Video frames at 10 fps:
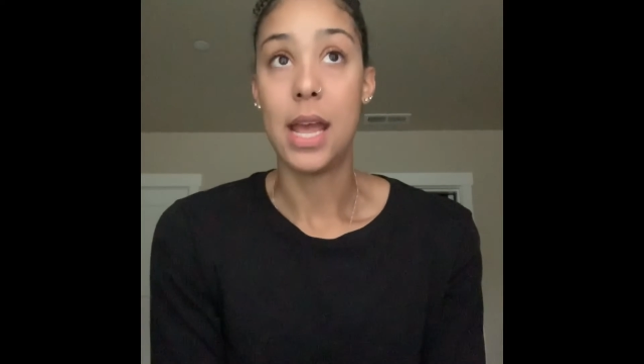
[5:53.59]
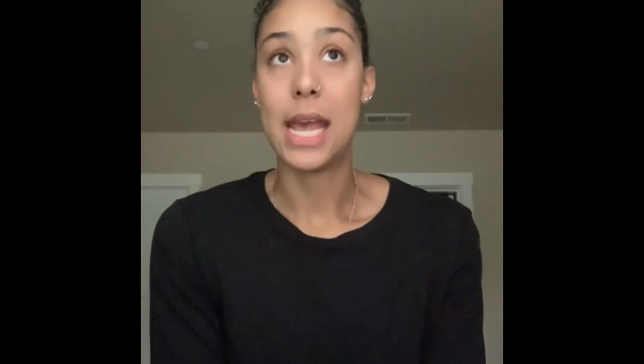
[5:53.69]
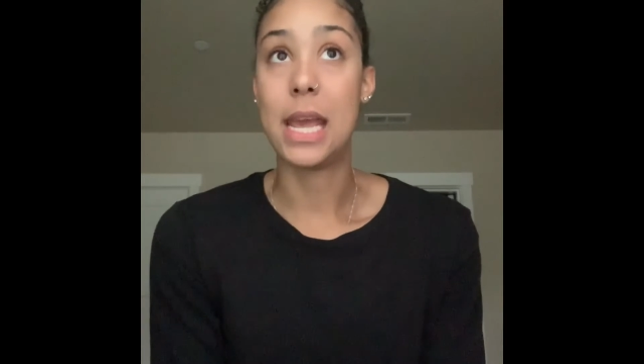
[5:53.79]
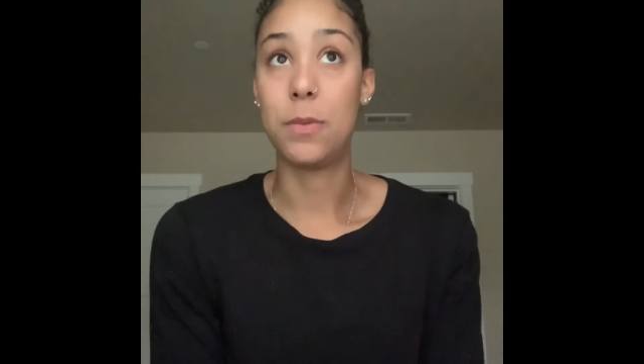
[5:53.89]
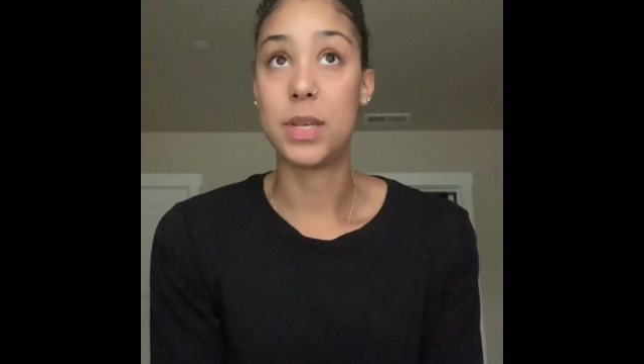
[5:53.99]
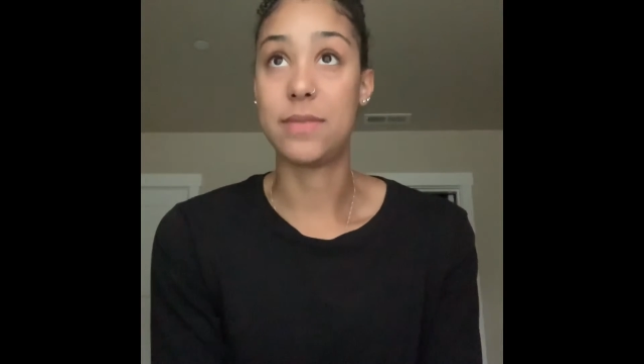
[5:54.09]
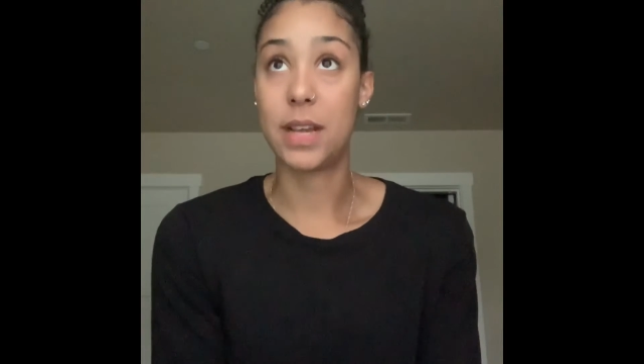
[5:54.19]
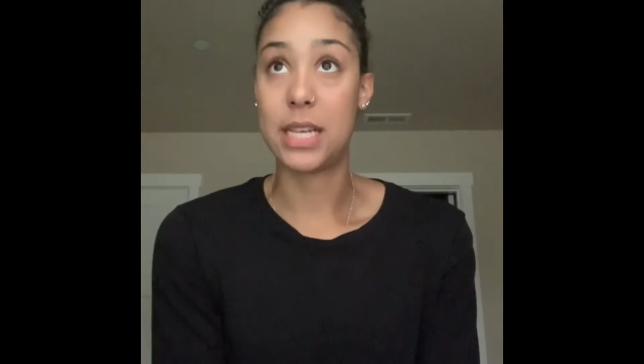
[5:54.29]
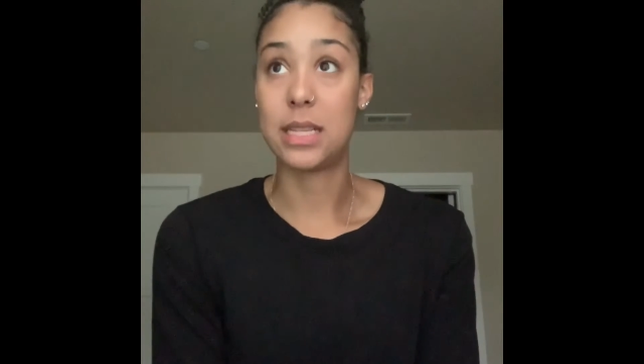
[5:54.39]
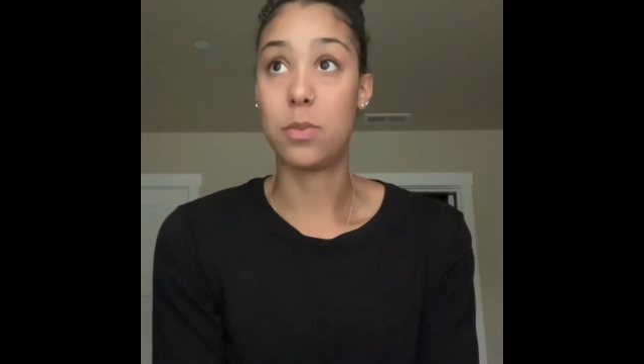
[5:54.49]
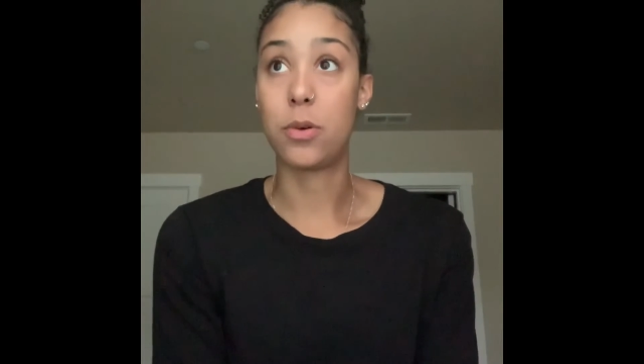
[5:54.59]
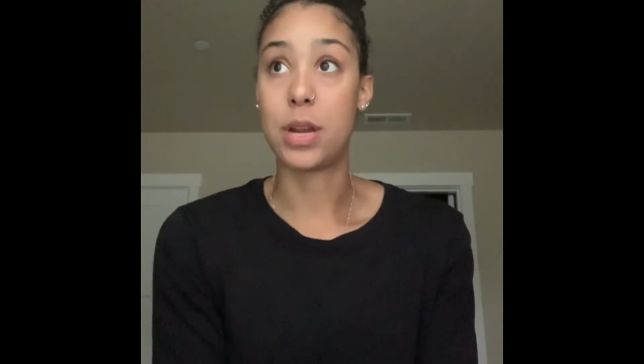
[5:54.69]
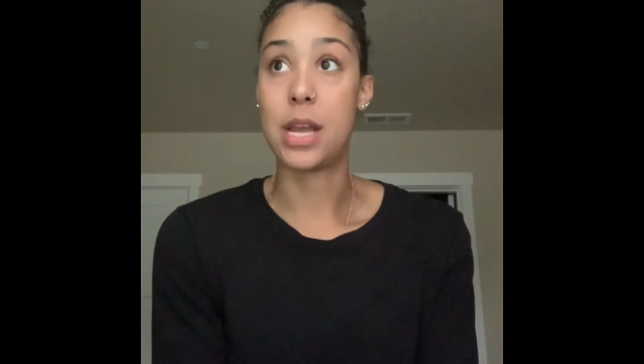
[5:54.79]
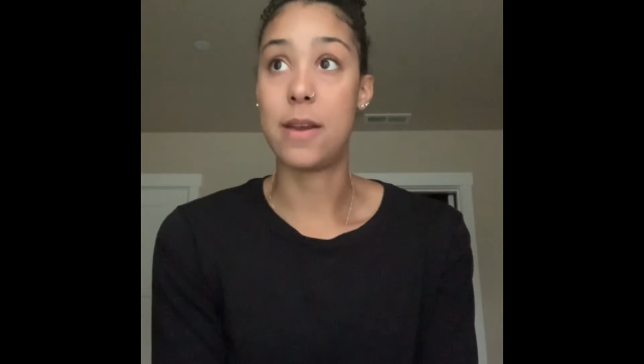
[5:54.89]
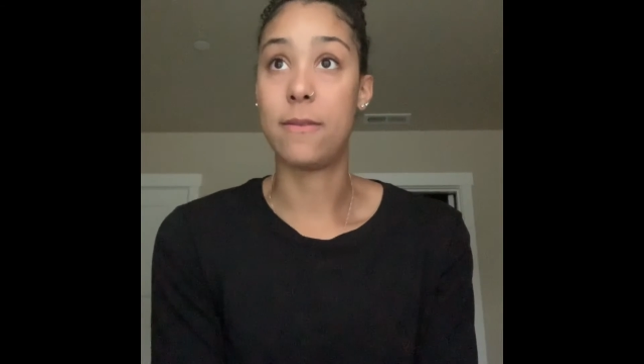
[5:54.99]
and was very
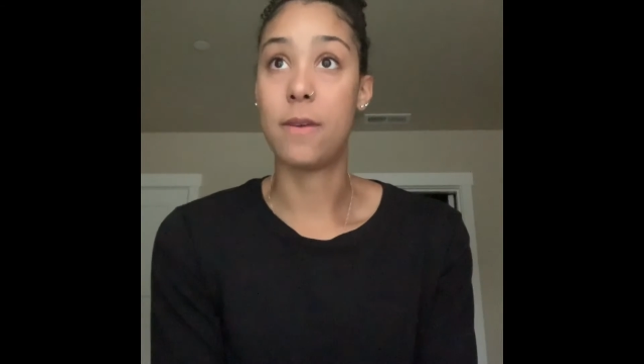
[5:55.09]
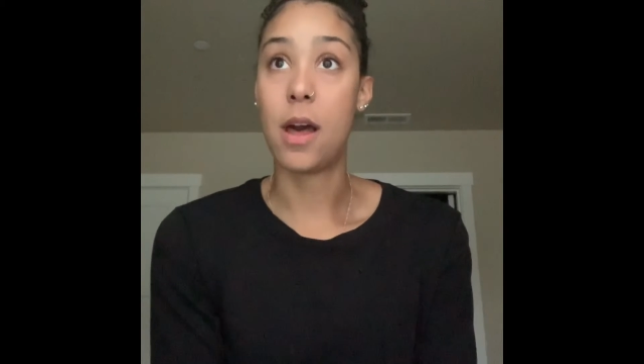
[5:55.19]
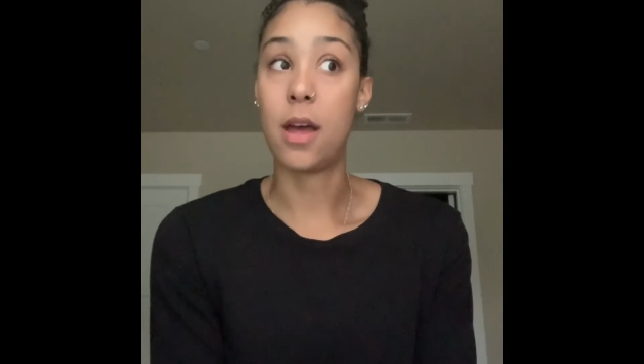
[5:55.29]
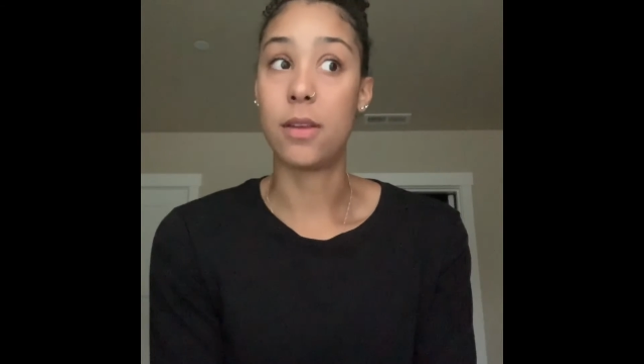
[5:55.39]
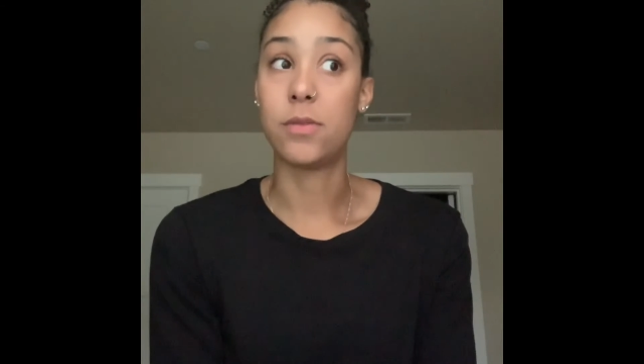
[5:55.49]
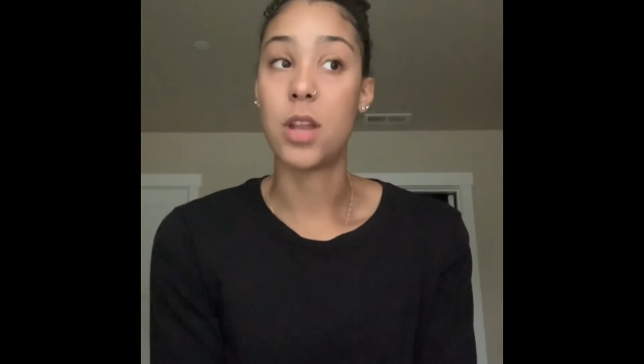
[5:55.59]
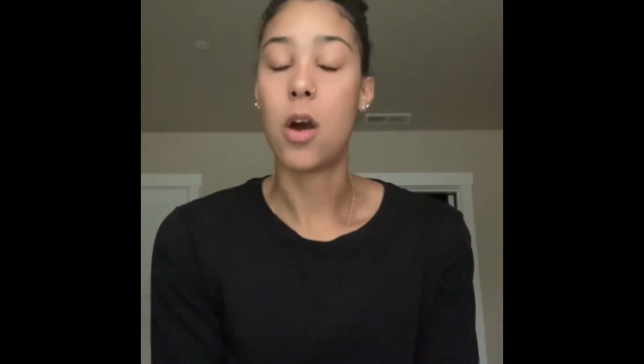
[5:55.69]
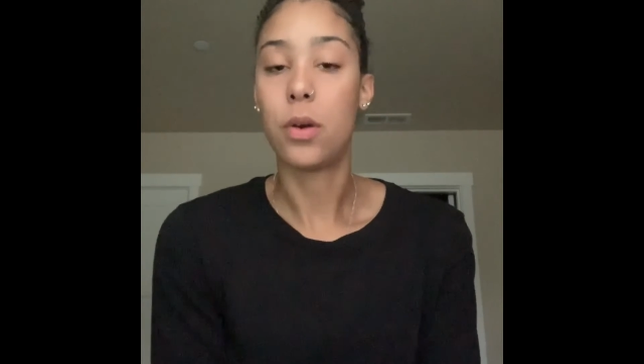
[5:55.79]
supportive of not